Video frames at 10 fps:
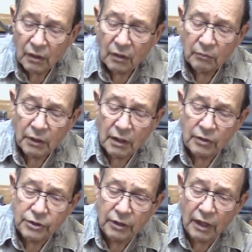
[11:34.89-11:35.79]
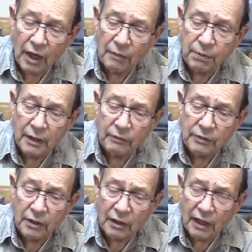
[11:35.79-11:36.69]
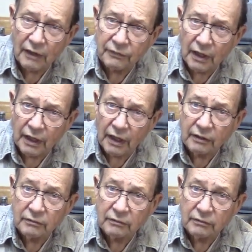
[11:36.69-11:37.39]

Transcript: because you can operate with your left hand